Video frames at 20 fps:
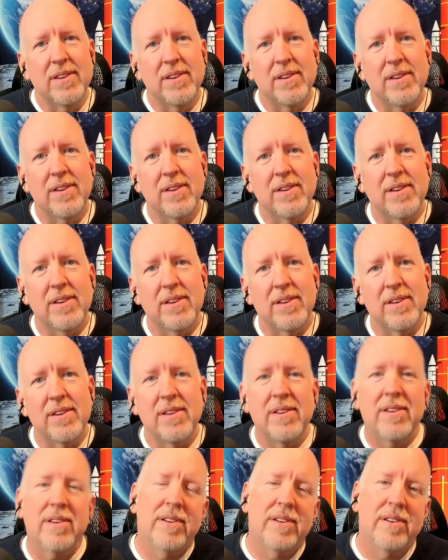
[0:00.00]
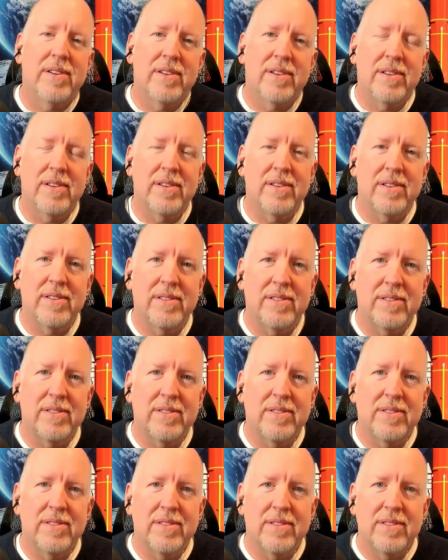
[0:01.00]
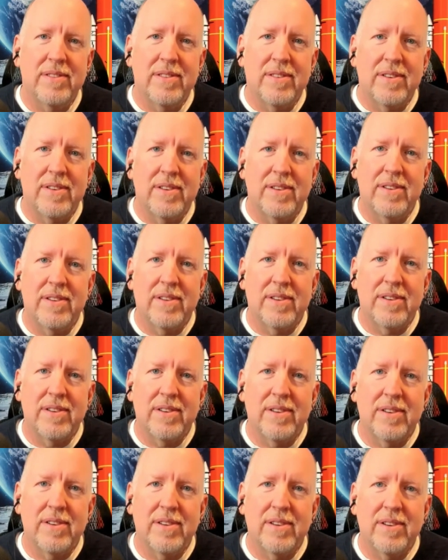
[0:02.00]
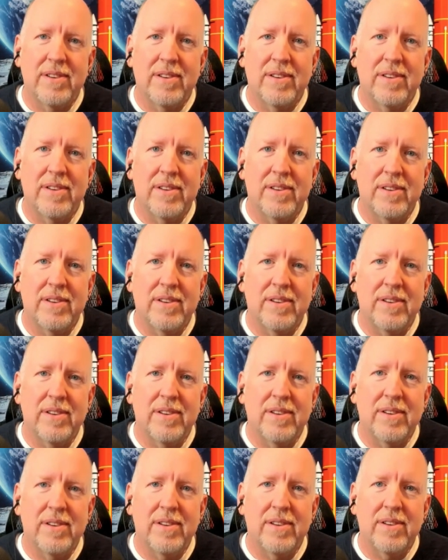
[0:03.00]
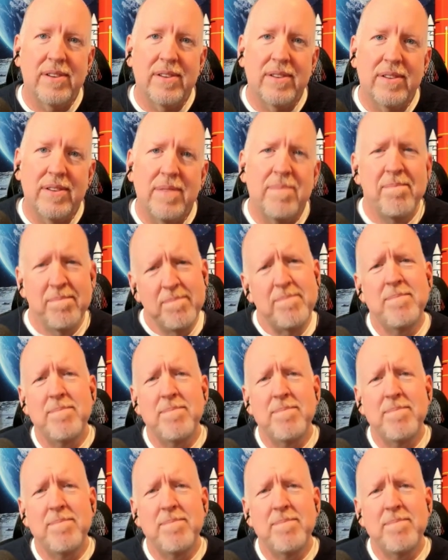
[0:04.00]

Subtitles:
(silent)